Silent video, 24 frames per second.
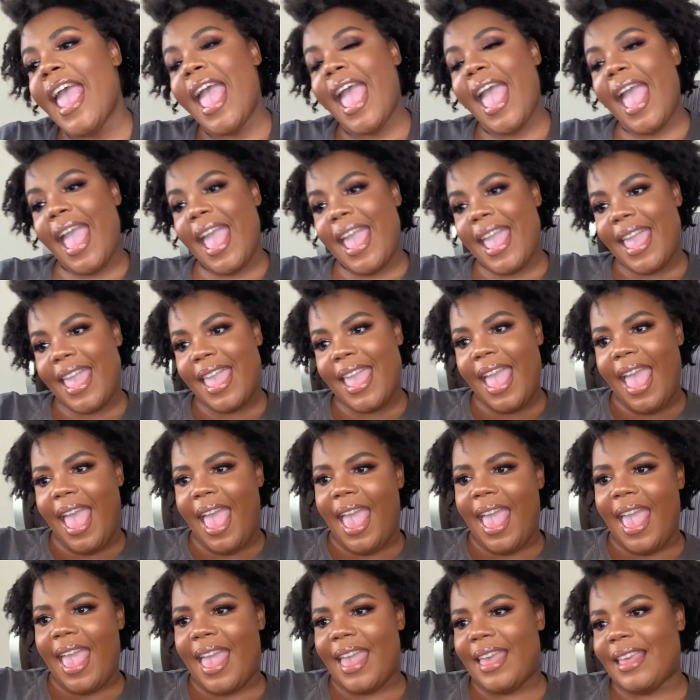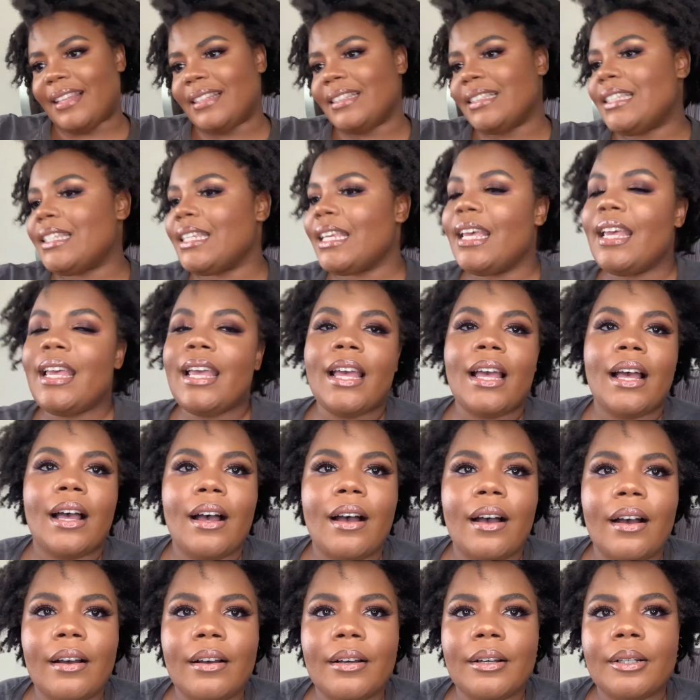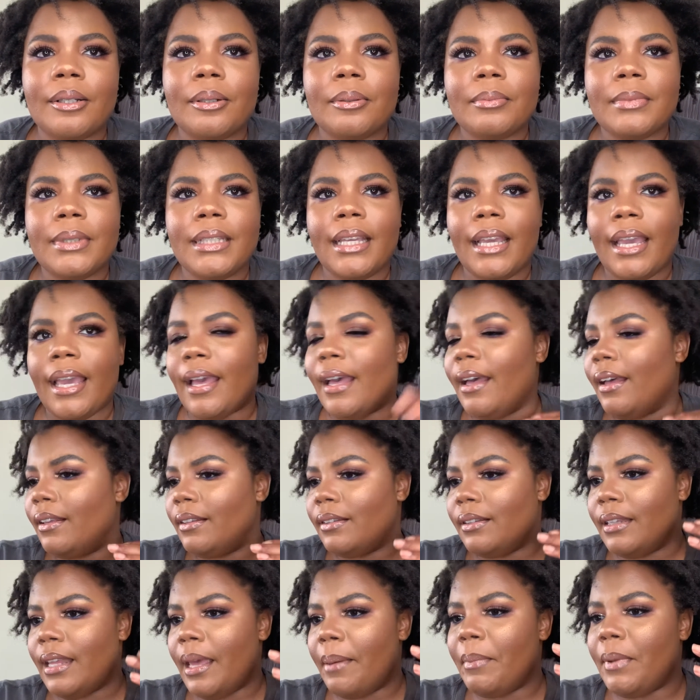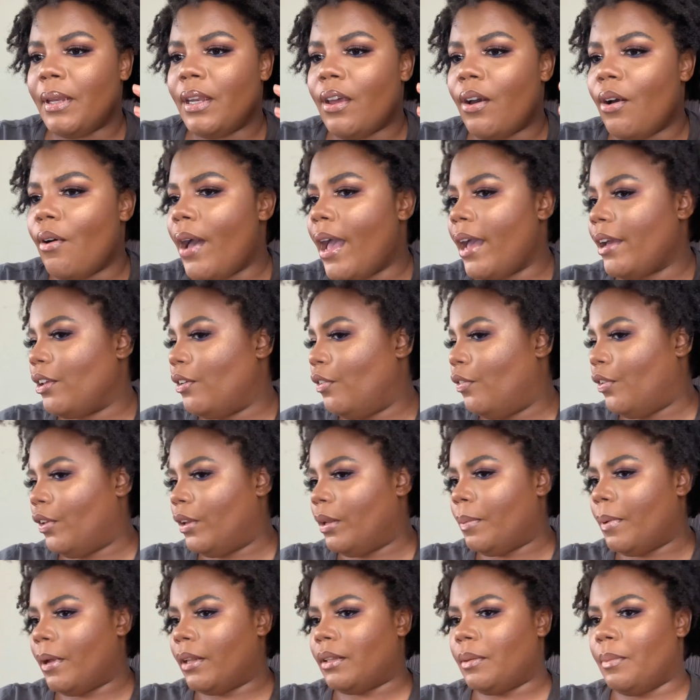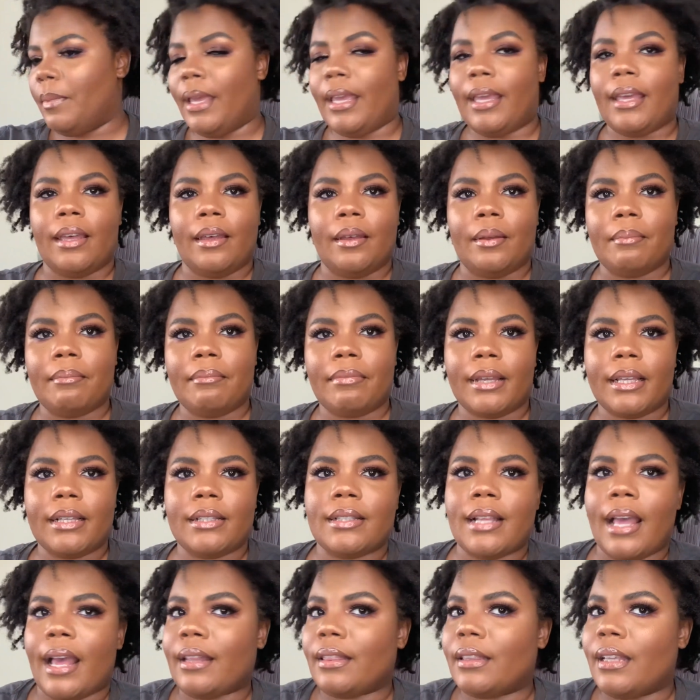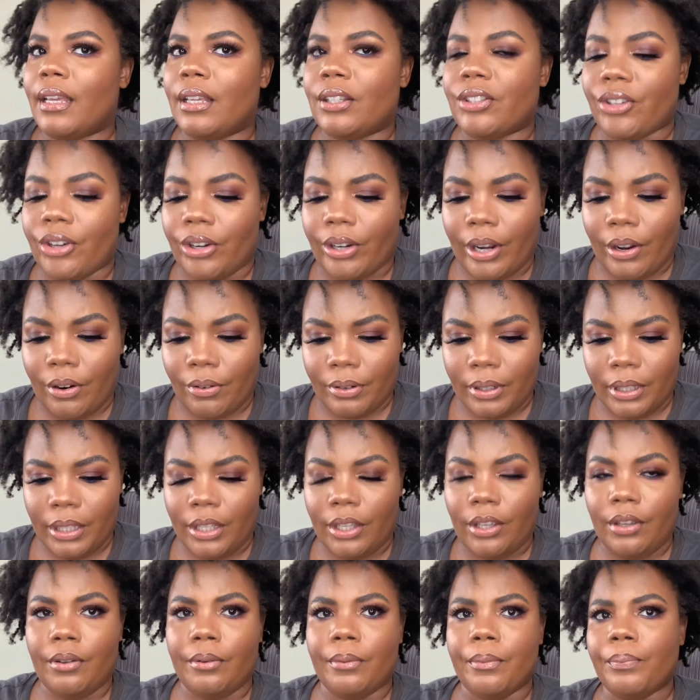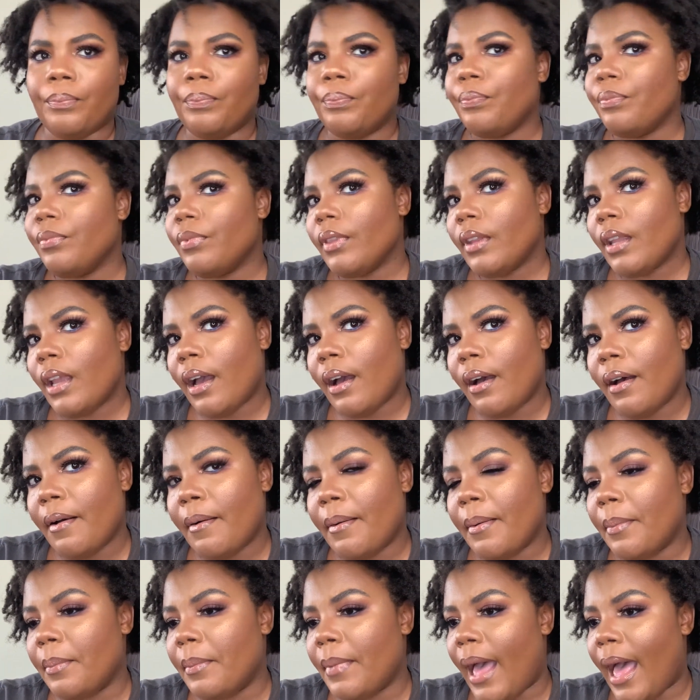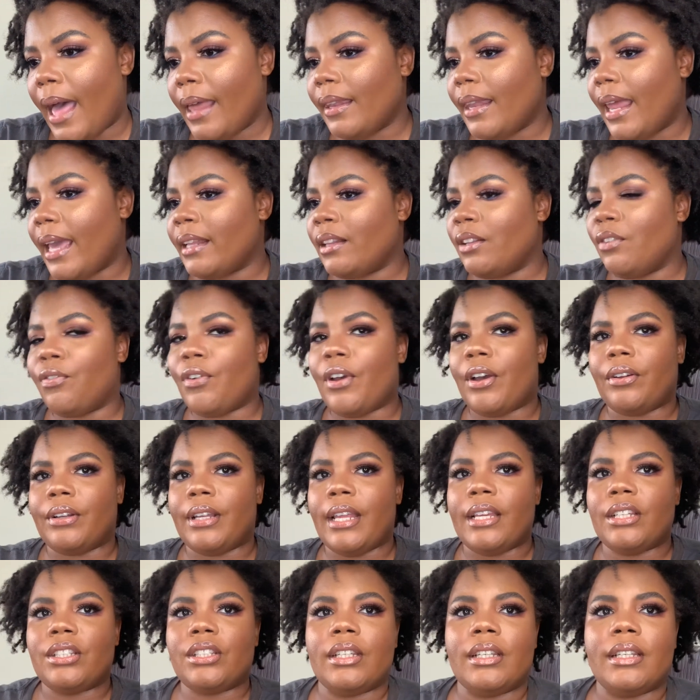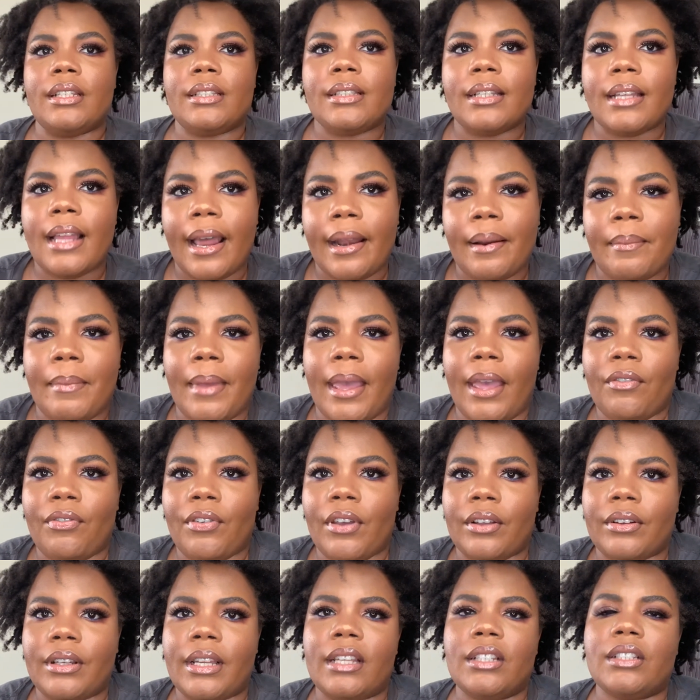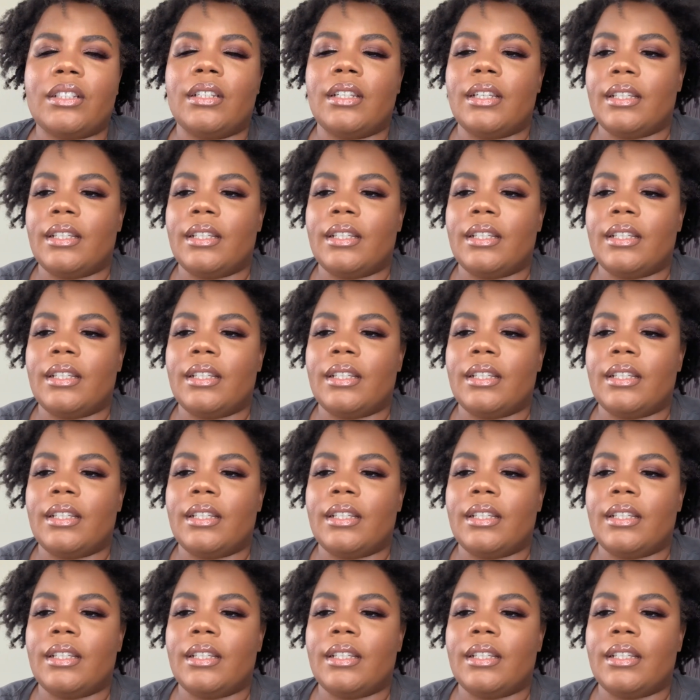And yeah, let me know how you feel about the makeup, because I think it turned out really cute. I like the foundation. It's not a matte foundation.